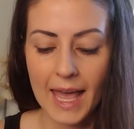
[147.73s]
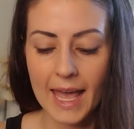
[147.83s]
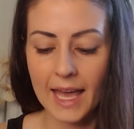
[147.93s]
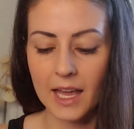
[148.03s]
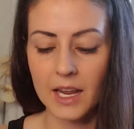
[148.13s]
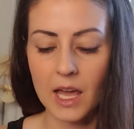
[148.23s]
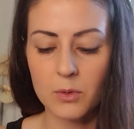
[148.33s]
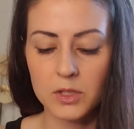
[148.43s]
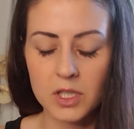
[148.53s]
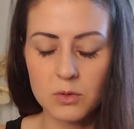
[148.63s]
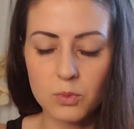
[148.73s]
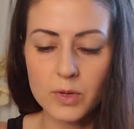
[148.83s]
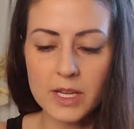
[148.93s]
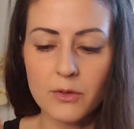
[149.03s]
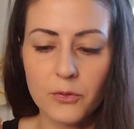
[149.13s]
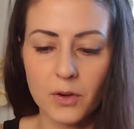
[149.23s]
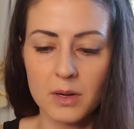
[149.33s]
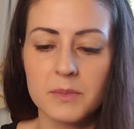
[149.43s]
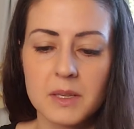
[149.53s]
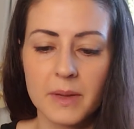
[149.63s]
And I would just
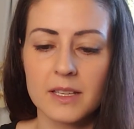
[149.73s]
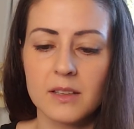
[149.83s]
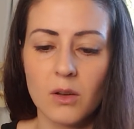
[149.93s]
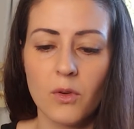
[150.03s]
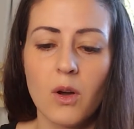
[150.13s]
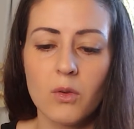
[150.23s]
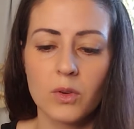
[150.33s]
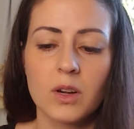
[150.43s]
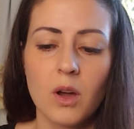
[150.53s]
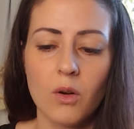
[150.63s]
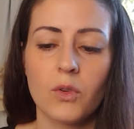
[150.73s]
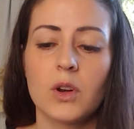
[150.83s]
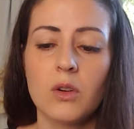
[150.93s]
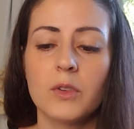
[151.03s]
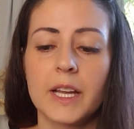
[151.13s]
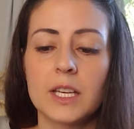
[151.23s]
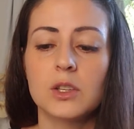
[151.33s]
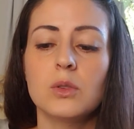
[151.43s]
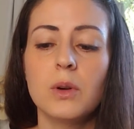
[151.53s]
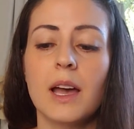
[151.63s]
reaffirm to myself over and over and over again,
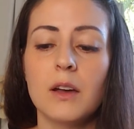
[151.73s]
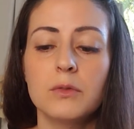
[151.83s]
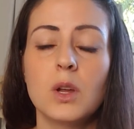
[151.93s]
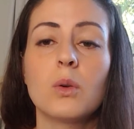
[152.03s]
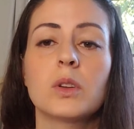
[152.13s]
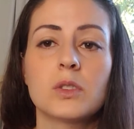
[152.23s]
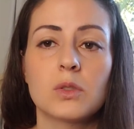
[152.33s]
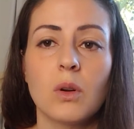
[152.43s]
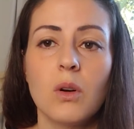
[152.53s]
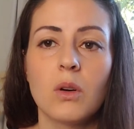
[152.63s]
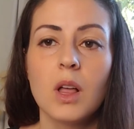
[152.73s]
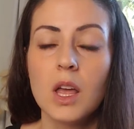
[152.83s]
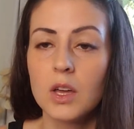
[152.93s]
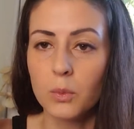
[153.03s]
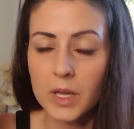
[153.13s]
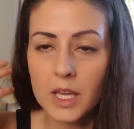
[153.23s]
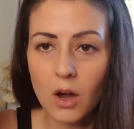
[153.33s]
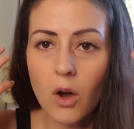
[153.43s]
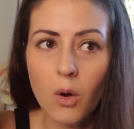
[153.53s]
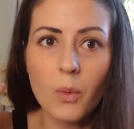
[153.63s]
you have no control. We
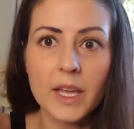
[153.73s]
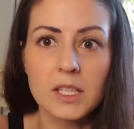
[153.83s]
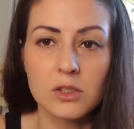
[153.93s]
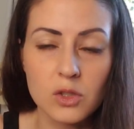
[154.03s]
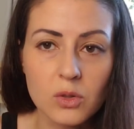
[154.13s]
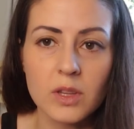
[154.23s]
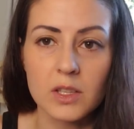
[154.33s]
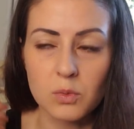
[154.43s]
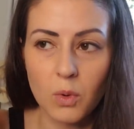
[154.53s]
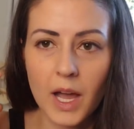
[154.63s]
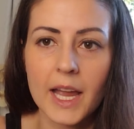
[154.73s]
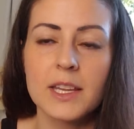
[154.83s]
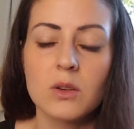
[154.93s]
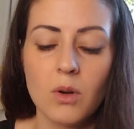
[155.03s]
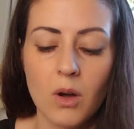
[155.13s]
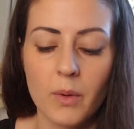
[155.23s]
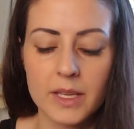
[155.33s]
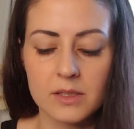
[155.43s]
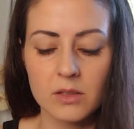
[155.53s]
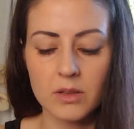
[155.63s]
always do this. Why do you
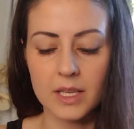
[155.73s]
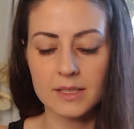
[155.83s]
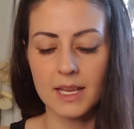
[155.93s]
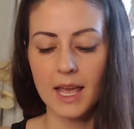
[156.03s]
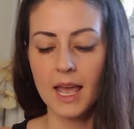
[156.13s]
always do this?